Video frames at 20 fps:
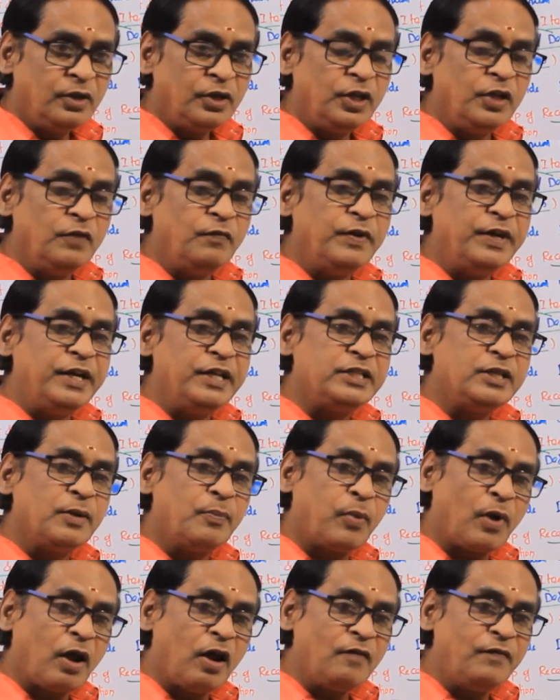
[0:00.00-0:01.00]
If it is a
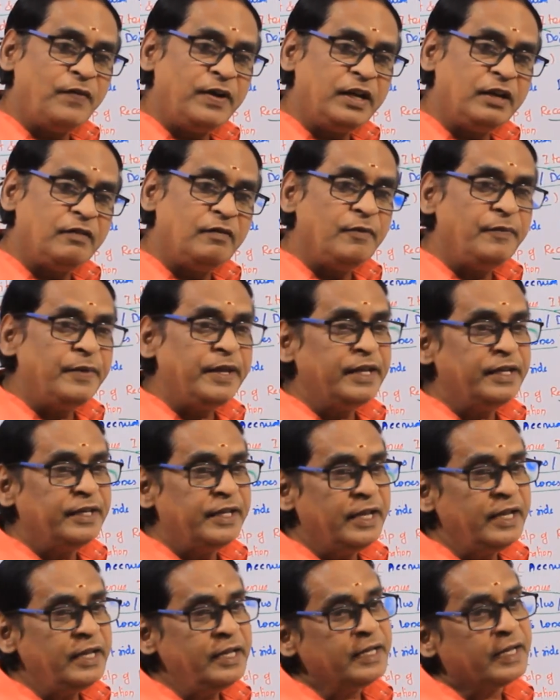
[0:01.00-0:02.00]
profit, it will be in
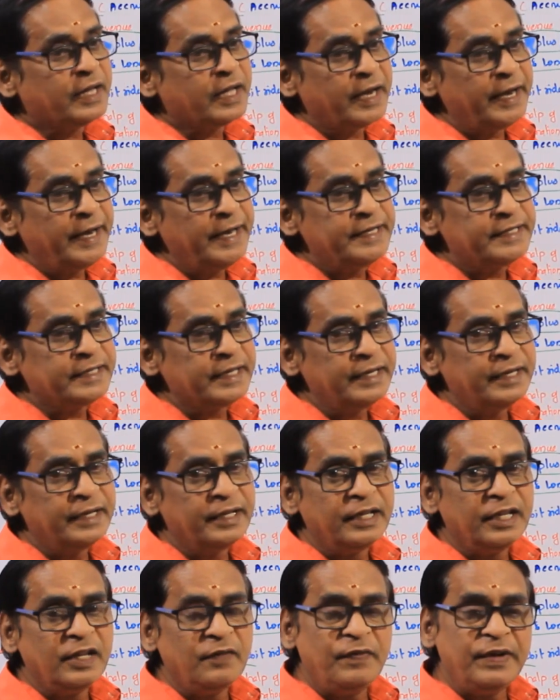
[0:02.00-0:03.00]
the credit
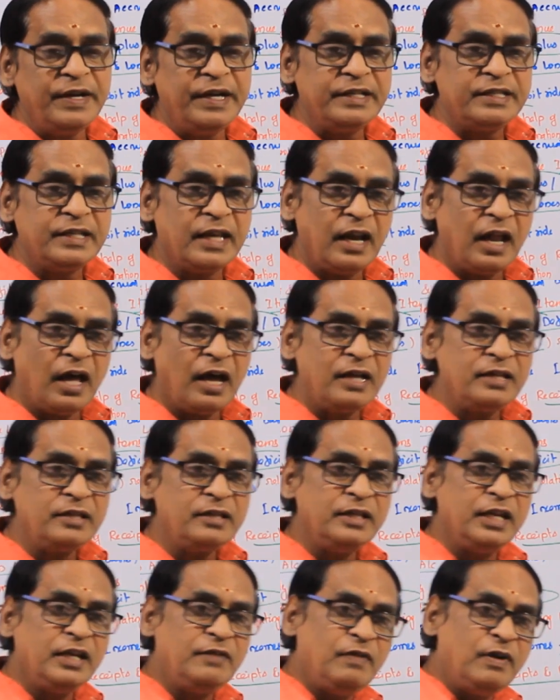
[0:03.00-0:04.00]
side. If it is a
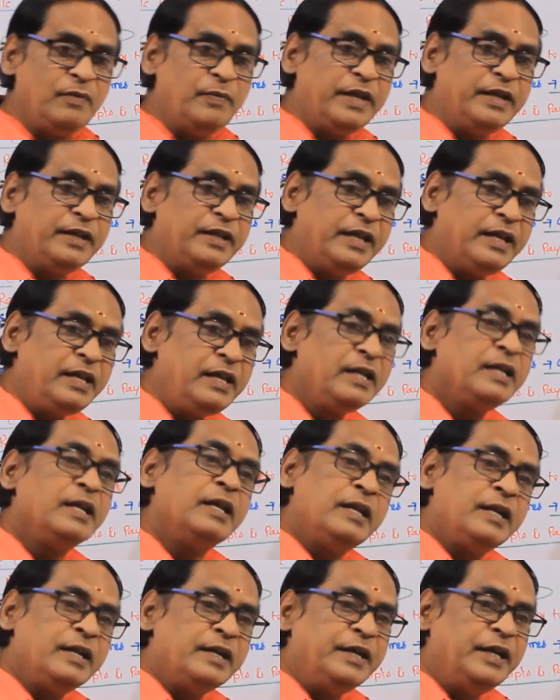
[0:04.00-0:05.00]
loss, it will be in
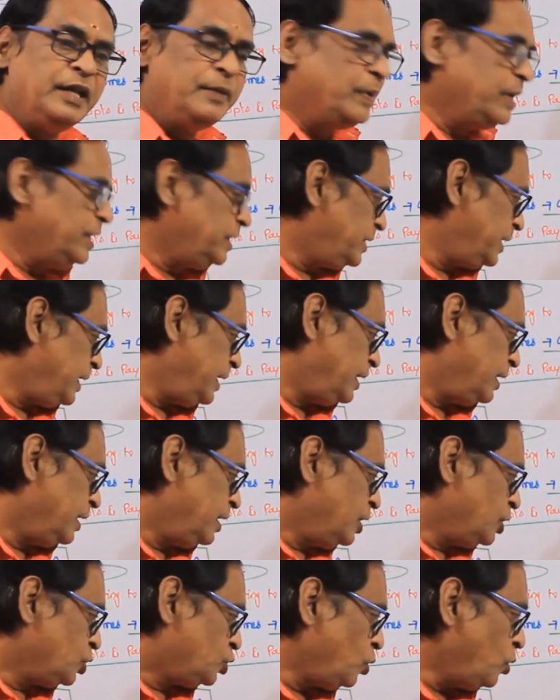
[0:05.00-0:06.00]
the debit
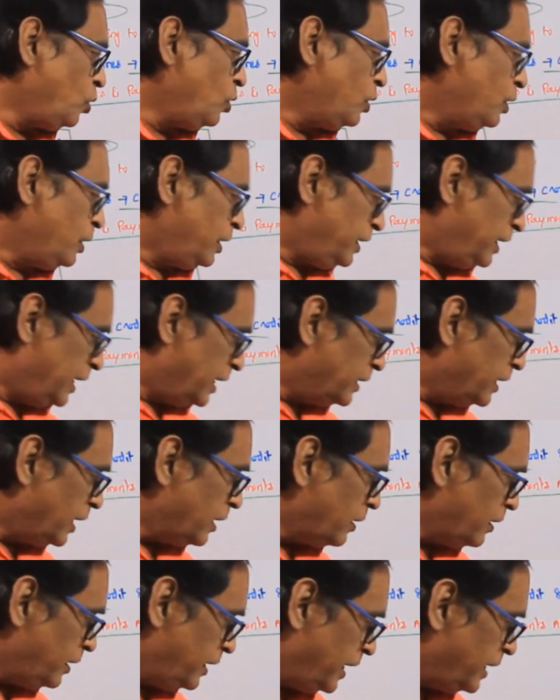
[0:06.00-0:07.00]
side. So
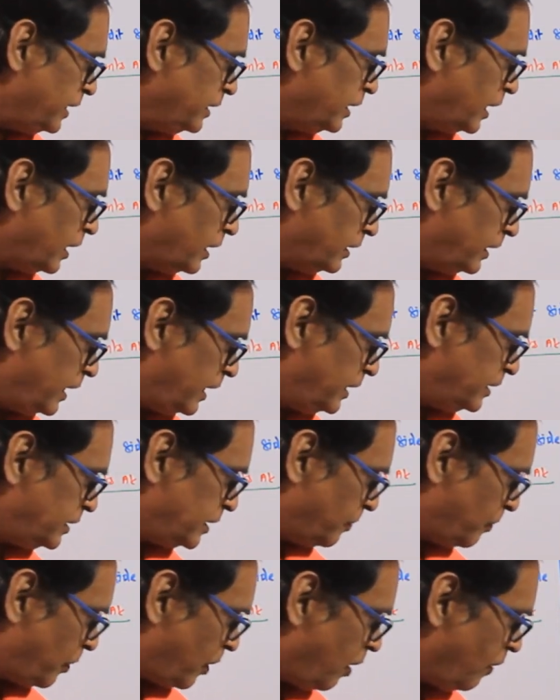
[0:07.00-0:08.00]
either there is
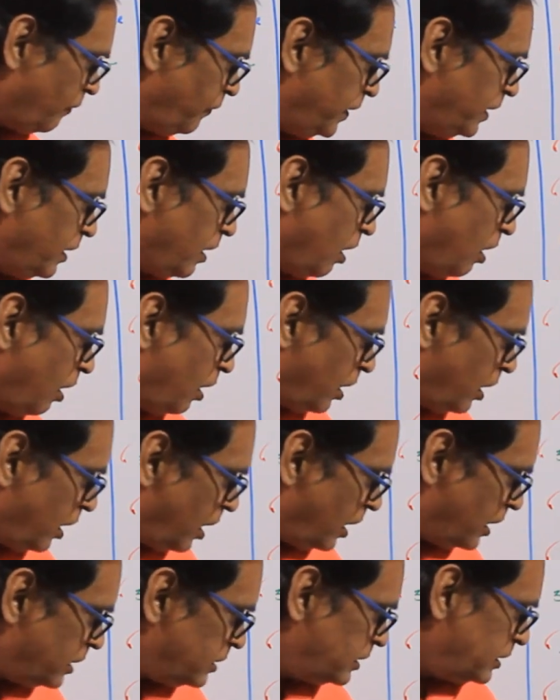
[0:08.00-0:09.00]
a profit or
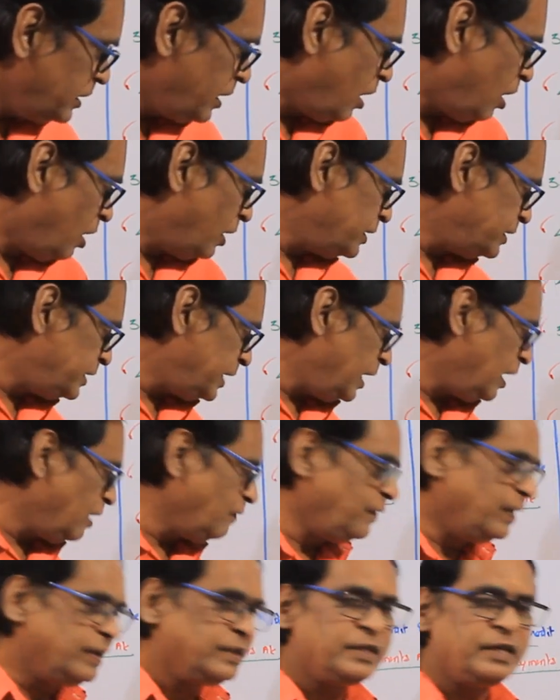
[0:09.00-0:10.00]
loss on sale
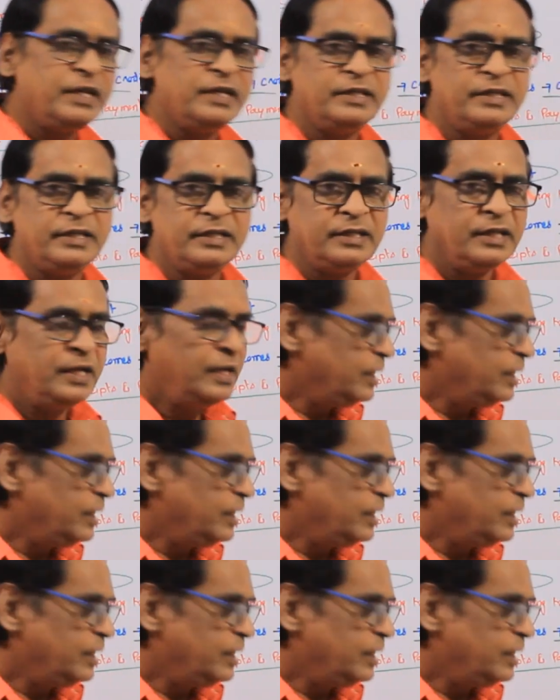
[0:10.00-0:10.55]
of fixed assets,